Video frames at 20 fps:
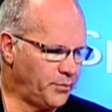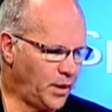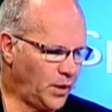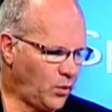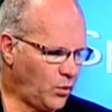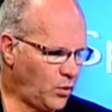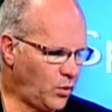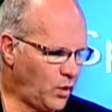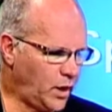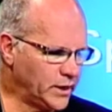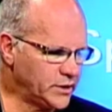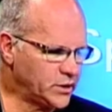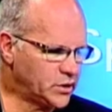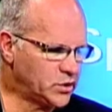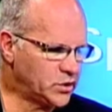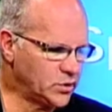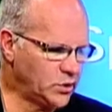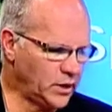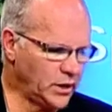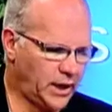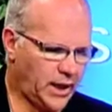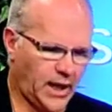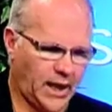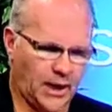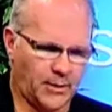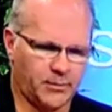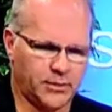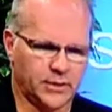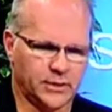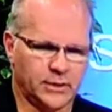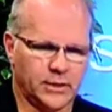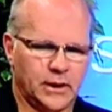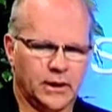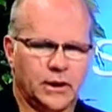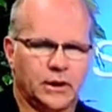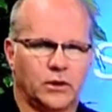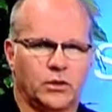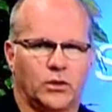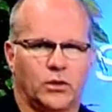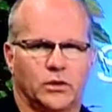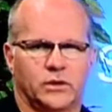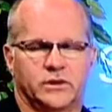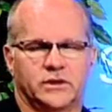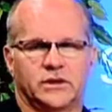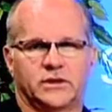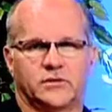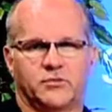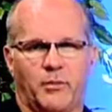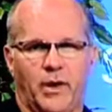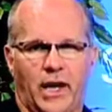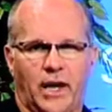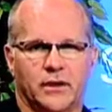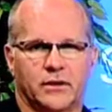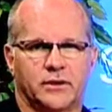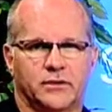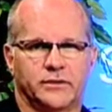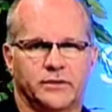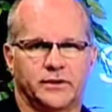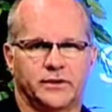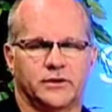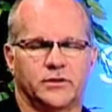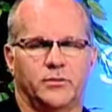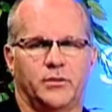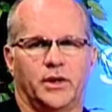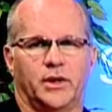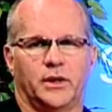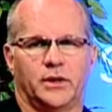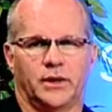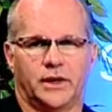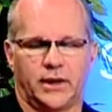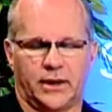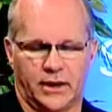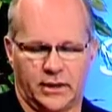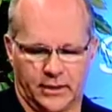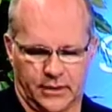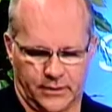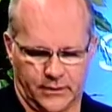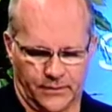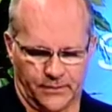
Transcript: but what should happen? Of course, this medical disability,